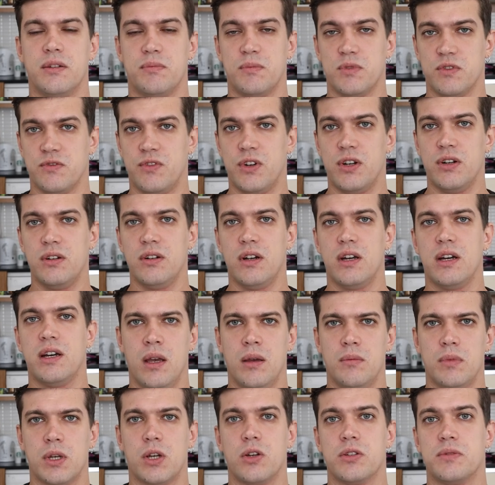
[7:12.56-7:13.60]
atmosphere,
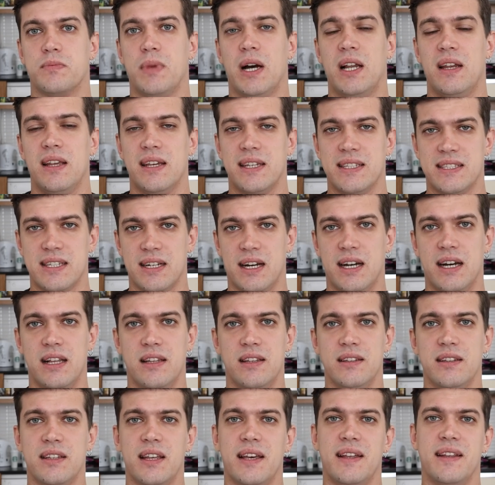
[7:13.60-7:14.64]
because Bali is an
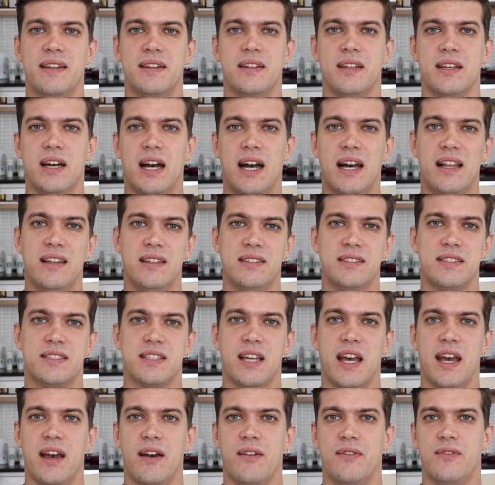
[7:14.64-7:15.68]
island and
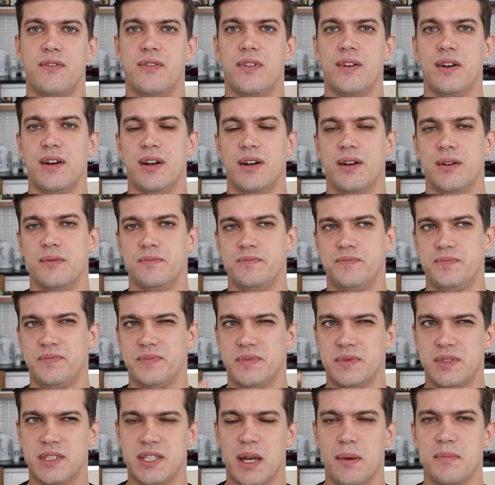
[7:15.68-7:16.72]
islands have
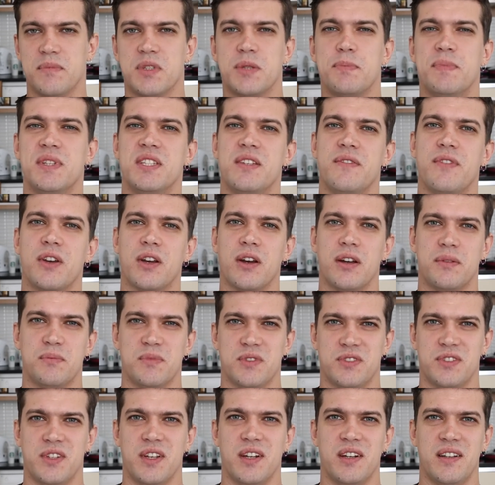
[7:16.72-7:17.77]
some specific
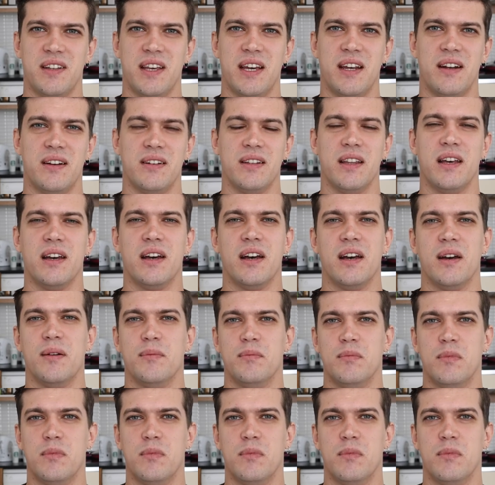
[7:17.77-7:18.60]
atmosphere there.